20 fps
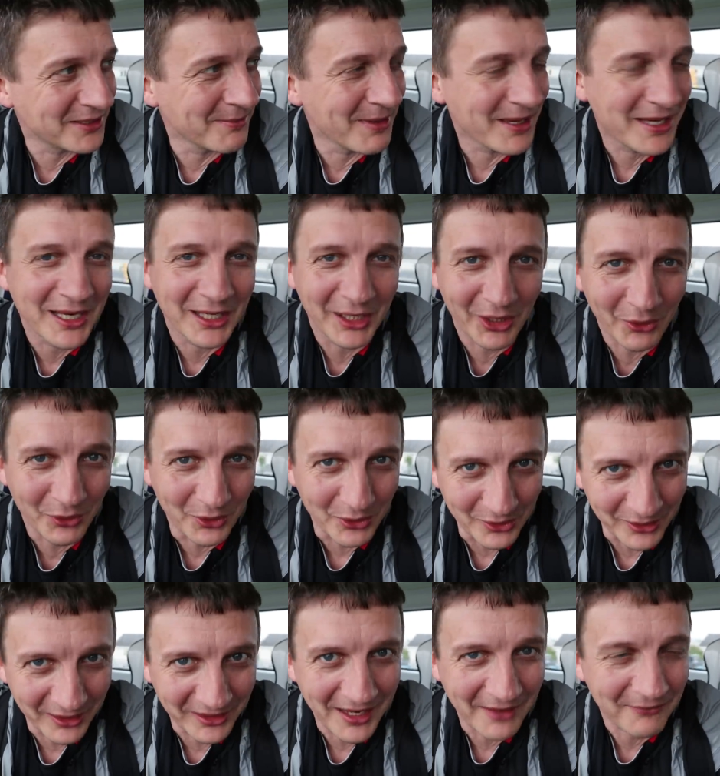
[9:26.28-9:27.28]
to make it look
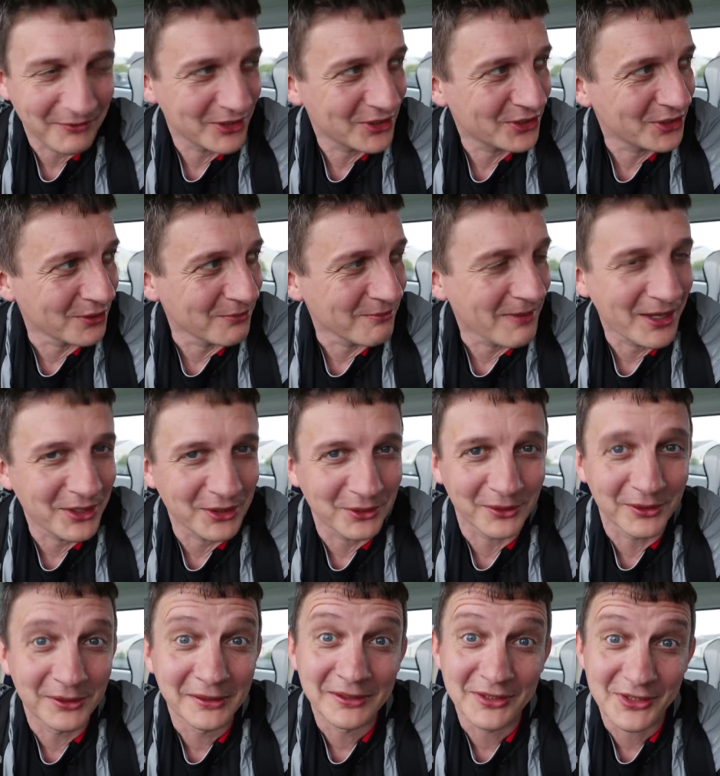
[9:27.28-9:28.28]
good, I'd have to shoot
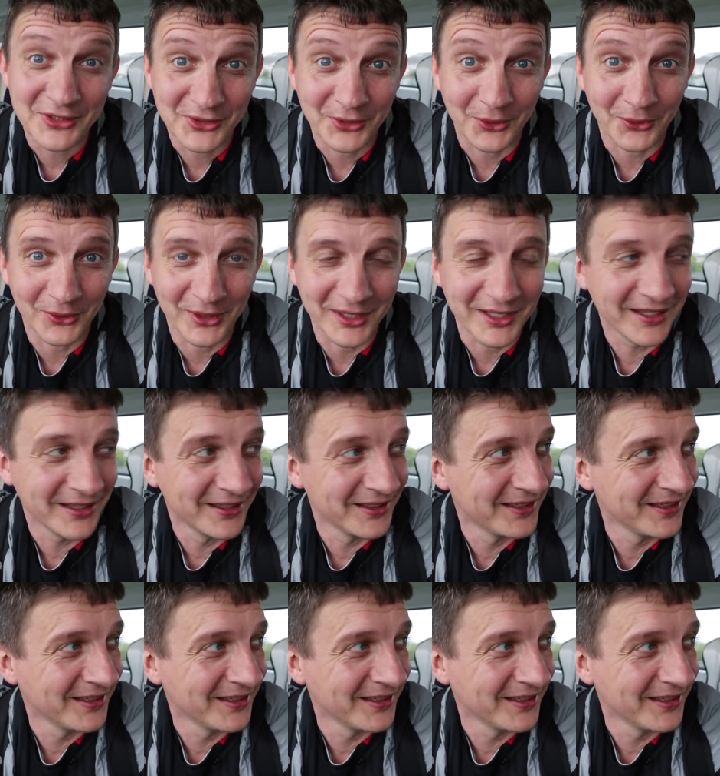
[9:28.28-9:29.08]
manual. Sorry.